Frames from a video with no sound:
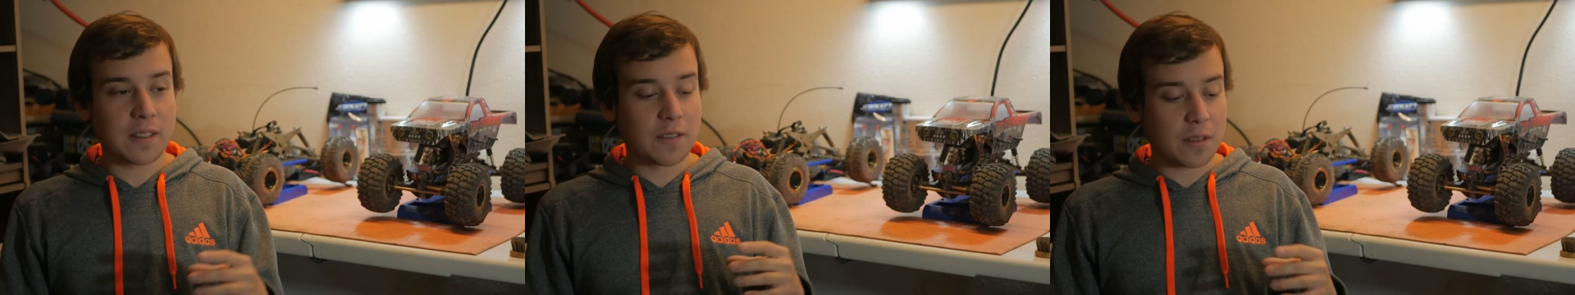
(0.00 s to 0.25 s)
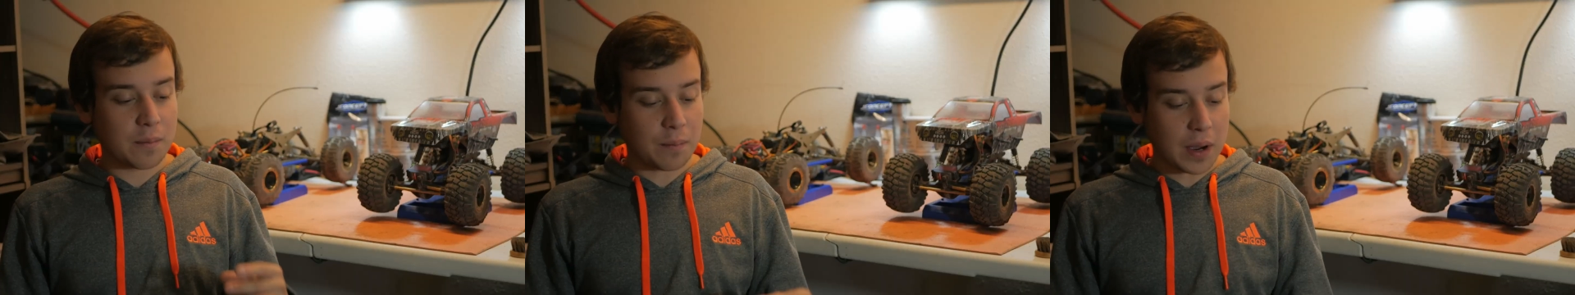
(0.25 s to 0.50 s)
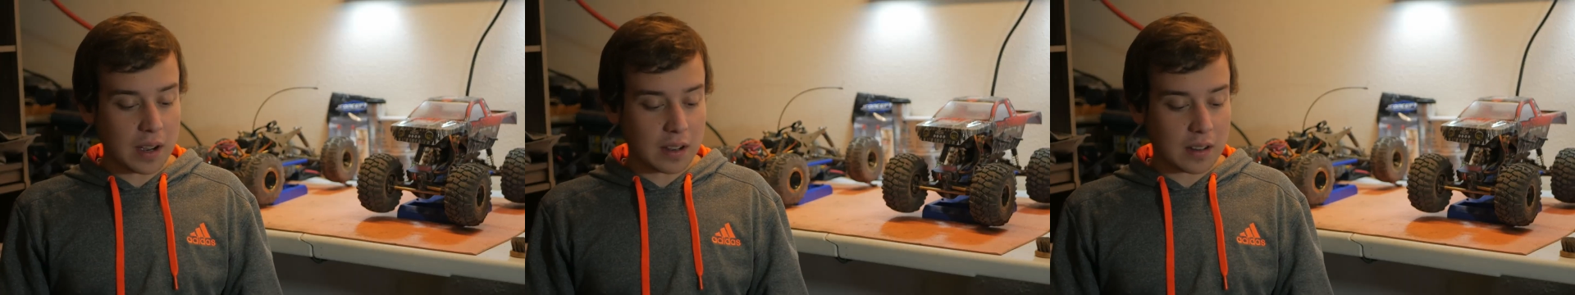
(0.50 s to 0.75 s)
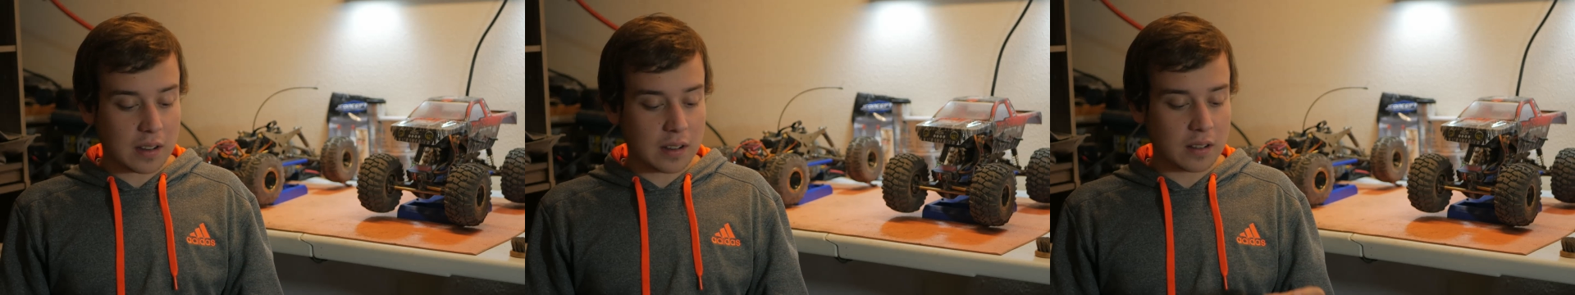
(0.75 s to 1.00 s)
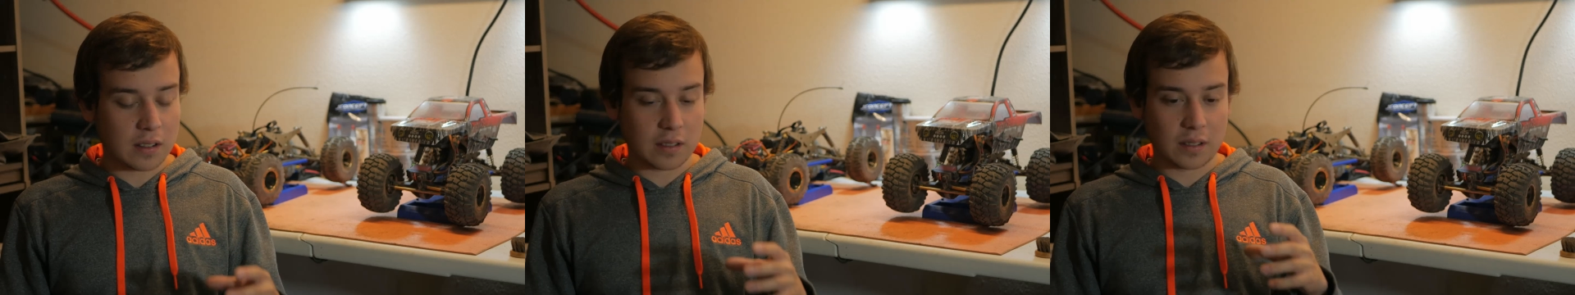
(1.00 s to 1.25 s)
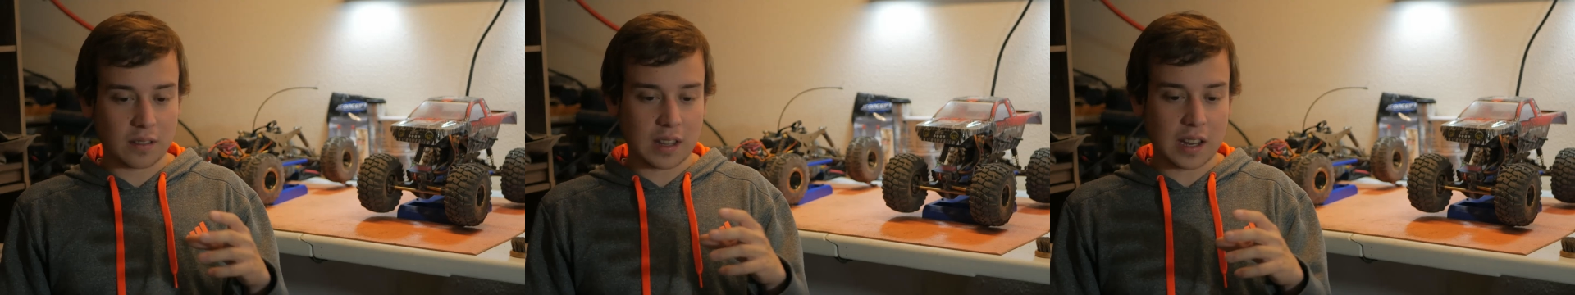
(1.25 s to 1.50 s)
for buck
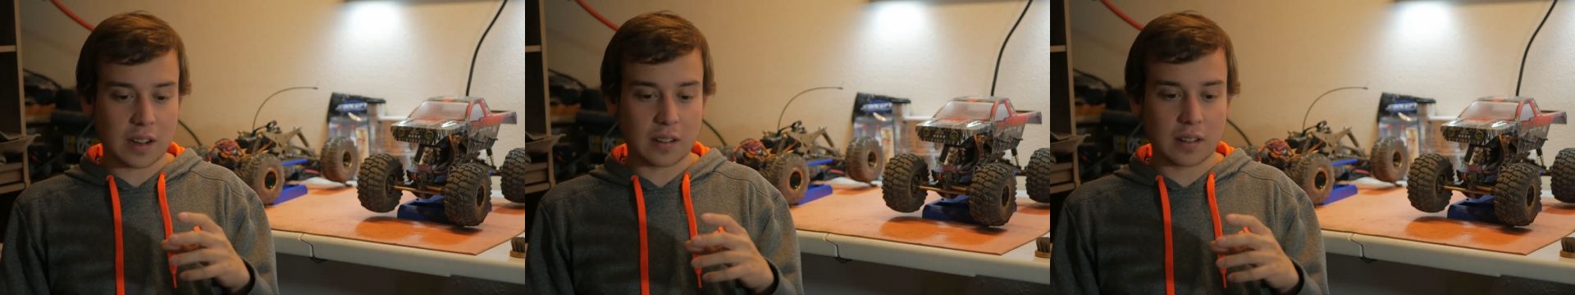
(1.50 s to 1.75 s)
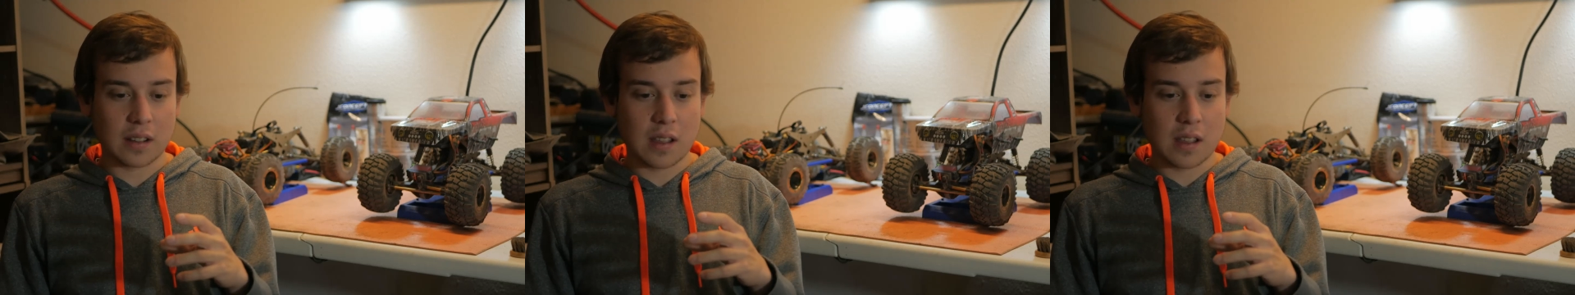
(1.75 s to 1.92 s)
and